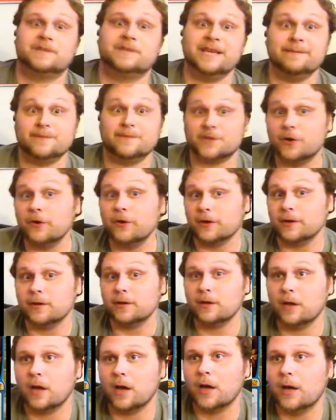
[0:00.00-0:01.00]
Seems good
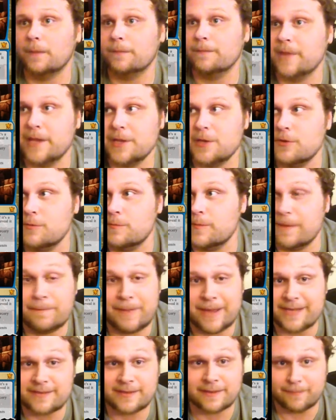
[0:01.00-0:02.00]
that you,
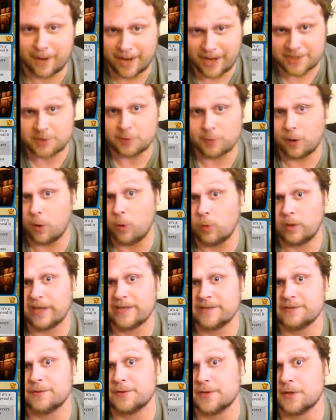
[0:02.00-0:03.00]
it basically buys you a whole
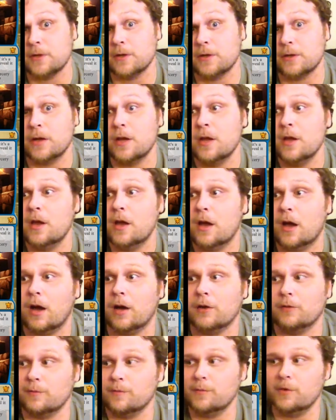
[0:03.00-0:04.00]
extra turn
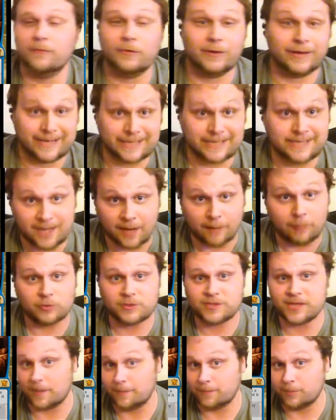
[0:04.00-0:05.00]
on removal, and it
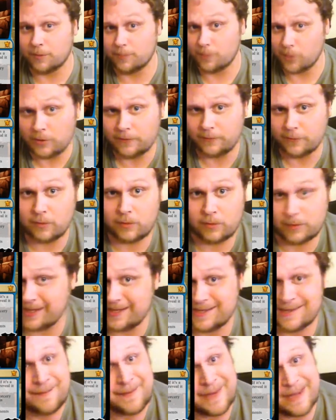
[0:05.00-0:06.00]
doubles up removal.
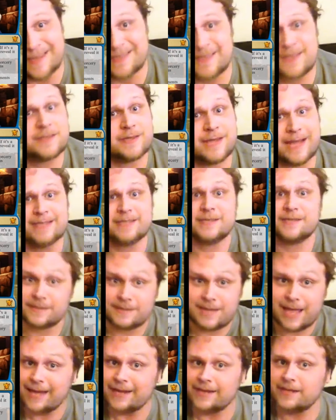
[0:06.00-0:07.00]
I mean, it's
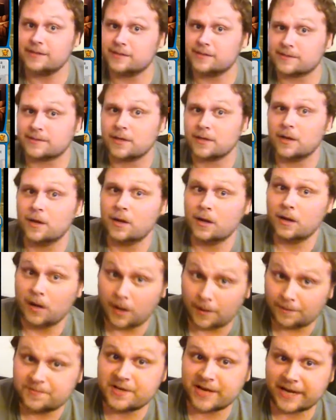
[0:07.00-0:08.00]
just that is
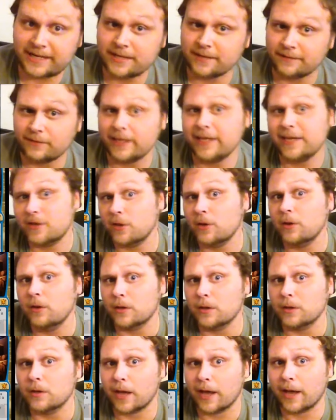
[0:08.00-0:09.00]
objectively
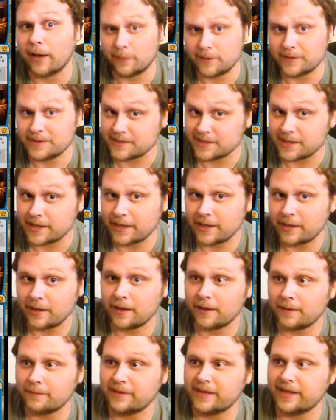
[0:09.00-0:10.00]
good, I would say.
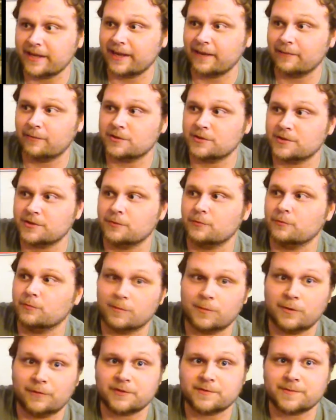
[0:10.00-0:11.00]
Being able to,
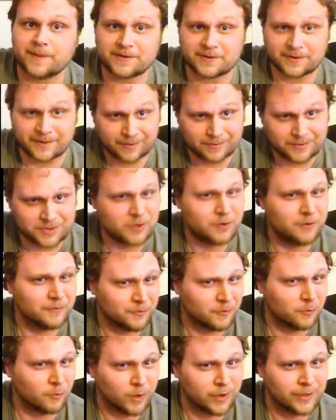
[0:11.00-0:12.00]
removal spells are now
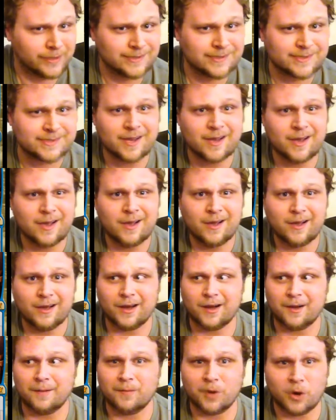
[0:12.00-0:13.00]
2-for-1s.
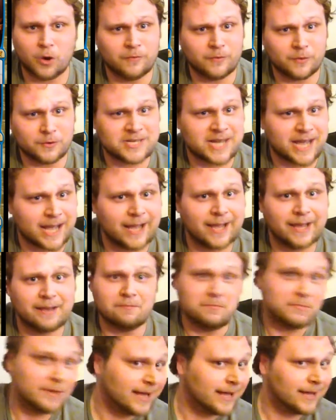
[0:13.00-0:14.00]
Over
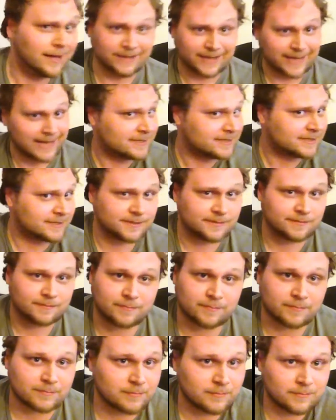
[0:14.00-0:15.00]
time,
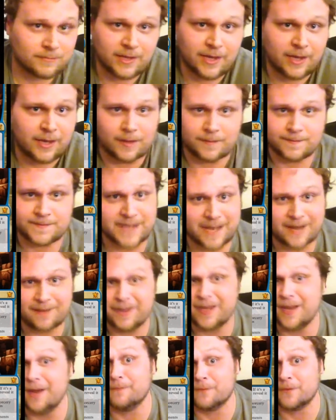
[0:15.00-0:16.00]
sign
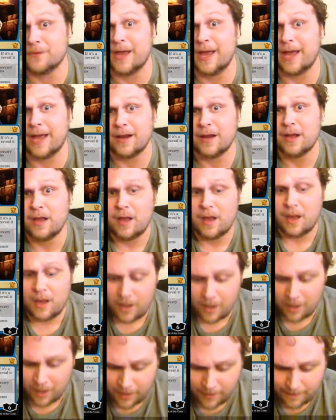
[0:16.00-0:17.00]
me up for that.
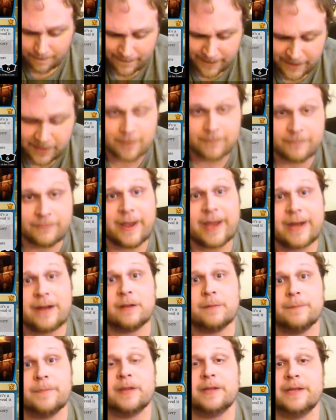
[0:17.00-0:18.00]
And her
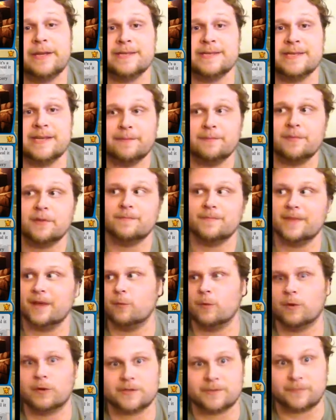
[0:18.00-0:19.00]
final ability is an emblem
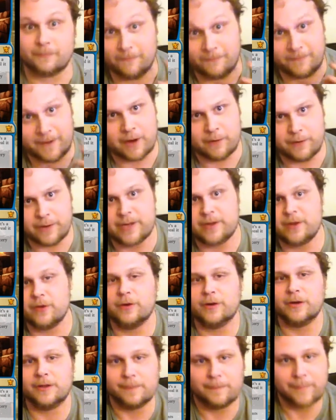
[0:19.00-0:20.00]
that works very
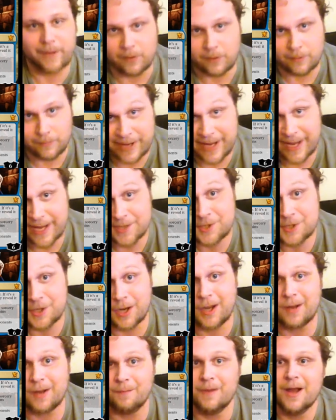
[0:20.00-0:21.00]
good in the mirror match.
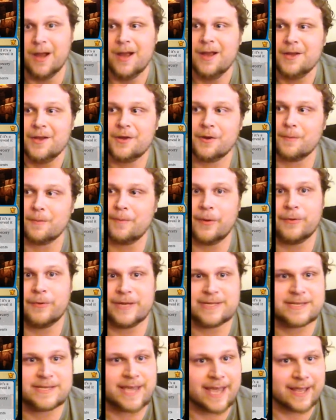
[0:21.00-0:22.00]
Your
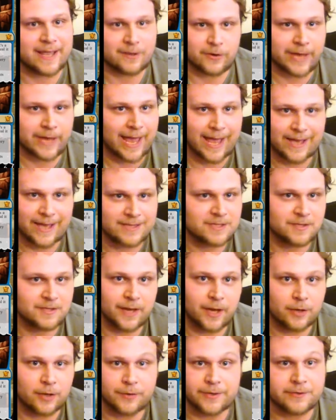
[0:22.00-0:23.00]
opponents can't cast
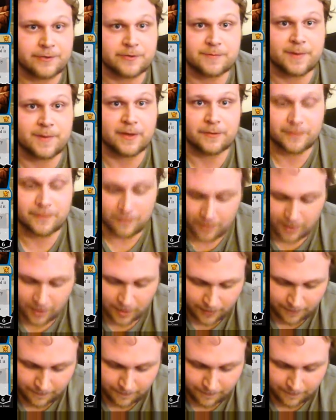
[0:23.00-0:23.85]
non-creature spells.